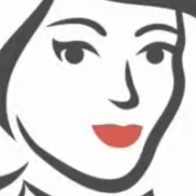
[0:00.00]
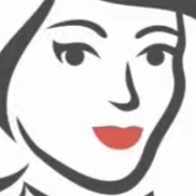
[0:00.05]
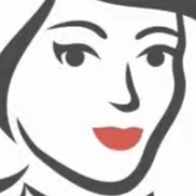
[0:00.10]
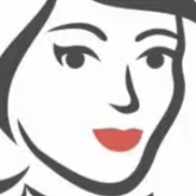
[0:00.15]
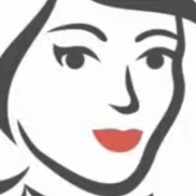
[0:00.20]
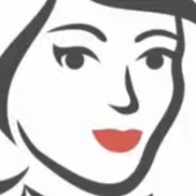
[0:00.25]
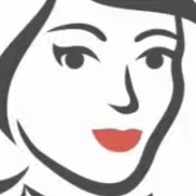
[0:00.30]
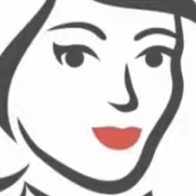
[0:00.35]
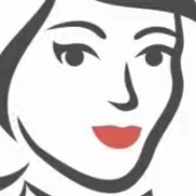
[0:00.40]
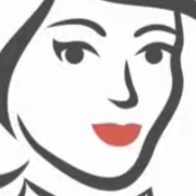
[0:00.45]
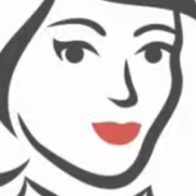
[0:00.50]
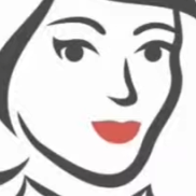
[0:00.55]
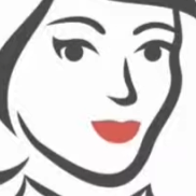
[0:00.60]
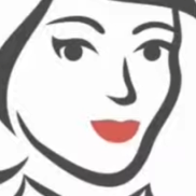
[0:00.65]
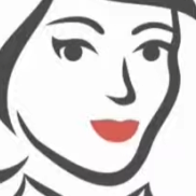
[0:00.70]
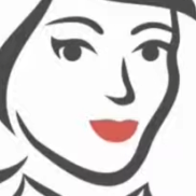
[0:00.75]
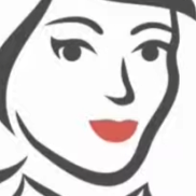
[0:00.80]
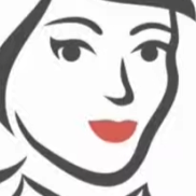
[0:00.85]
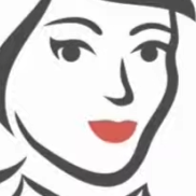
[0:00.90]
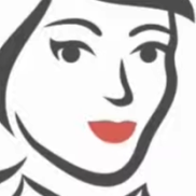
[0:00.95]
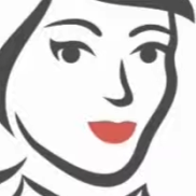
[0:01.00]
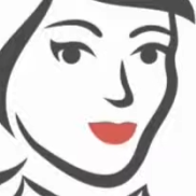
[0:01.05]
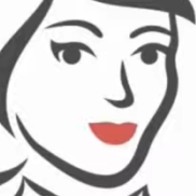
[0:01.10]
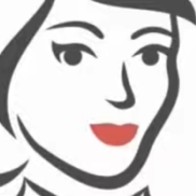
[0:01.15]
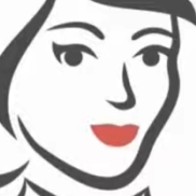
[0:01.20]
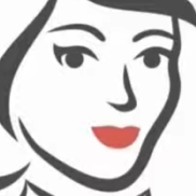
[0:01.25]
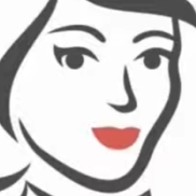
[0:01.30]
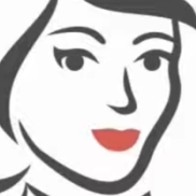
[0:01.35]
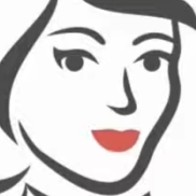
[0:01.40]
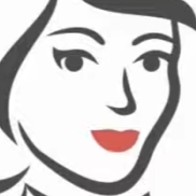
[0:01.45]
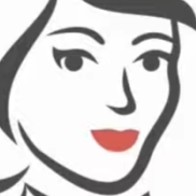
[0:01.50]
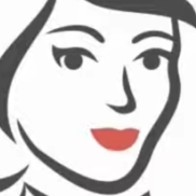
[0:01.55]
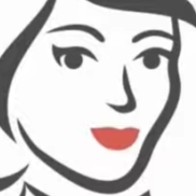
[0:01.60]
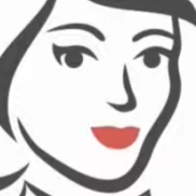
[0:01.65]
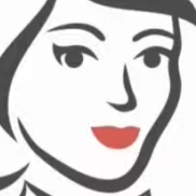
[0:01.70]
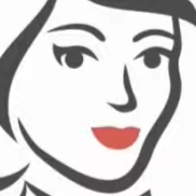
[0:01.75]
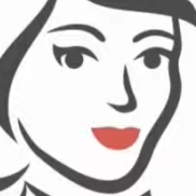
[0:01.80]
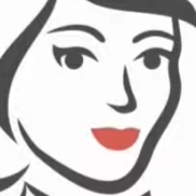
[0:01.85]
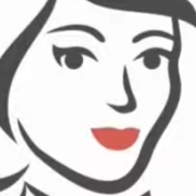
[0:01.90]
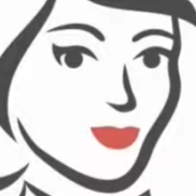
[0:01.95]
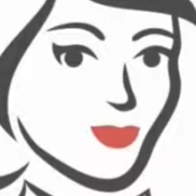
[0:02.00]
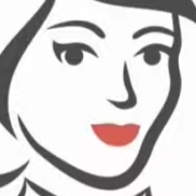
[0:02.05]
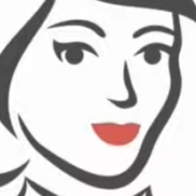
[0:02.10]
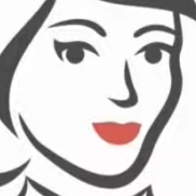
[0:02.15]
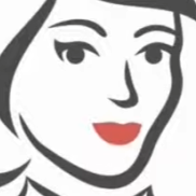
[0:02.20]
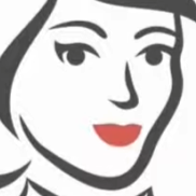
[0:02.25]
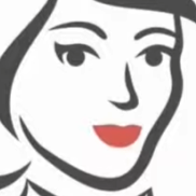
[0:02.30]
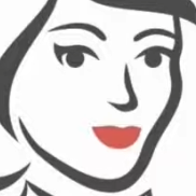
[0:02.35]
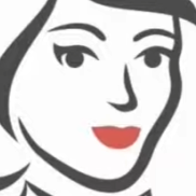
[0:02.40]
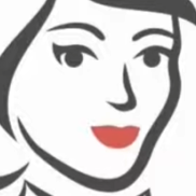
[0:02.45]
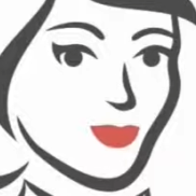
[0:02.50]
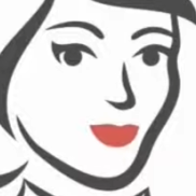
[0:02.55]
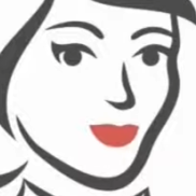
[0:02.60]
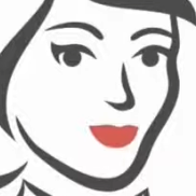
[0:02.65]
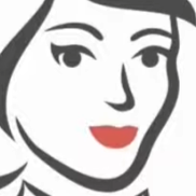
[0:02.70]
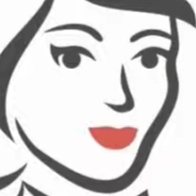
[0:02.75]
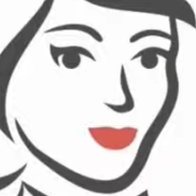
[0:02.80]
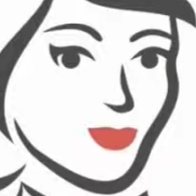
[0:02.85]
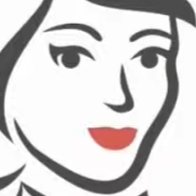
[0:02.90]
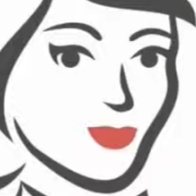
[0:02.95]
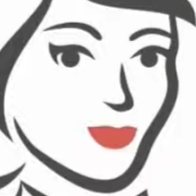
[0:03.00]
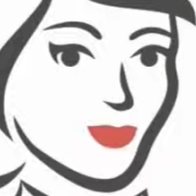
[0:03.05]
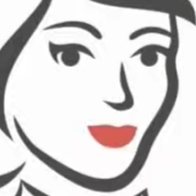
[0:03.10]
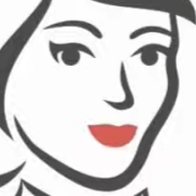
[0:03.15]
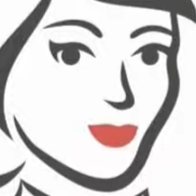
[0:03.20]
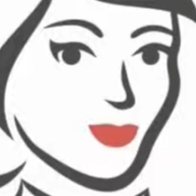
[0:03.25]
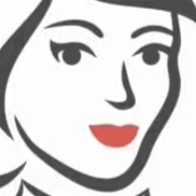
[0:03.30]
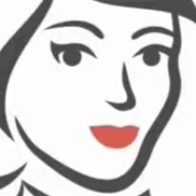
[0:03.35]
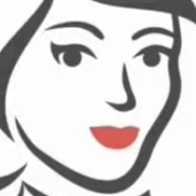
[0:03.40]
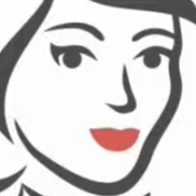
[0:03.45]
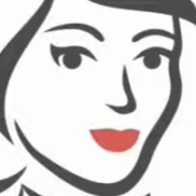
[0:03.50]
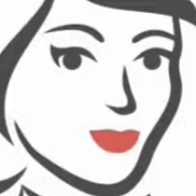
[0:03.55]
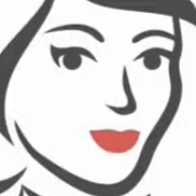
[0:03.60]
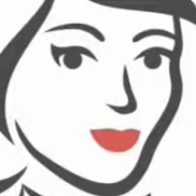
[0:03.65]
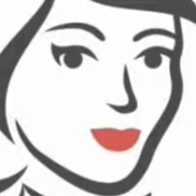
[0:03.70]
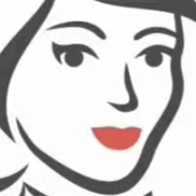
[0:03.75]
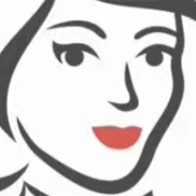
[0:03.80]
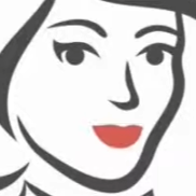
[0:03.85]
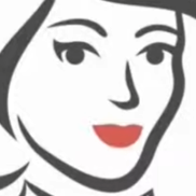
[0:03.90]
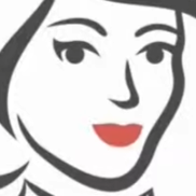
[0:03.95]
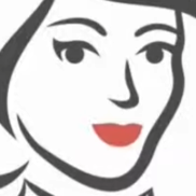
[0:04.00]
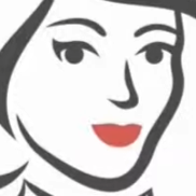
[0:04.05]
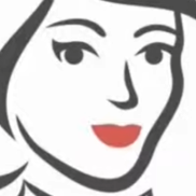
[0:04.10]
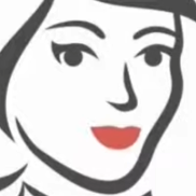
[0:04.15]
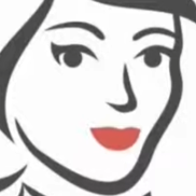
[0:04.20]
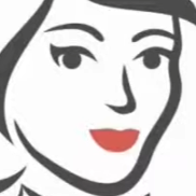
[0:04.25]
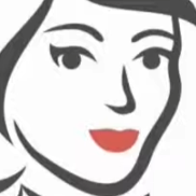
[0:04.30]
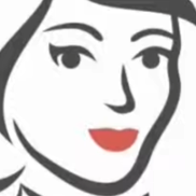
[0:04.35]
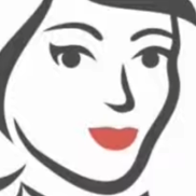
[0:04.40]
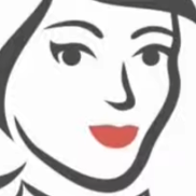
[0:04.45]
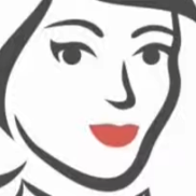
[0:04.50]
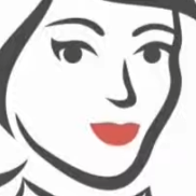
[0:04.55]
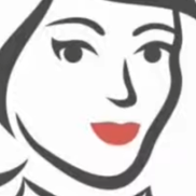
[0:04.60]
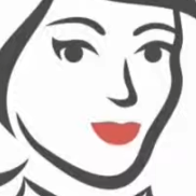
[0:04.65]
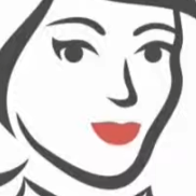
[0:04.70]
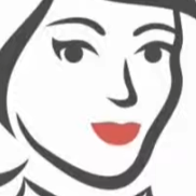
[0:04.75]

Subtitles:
or mentors who are maybe just a little bit out of our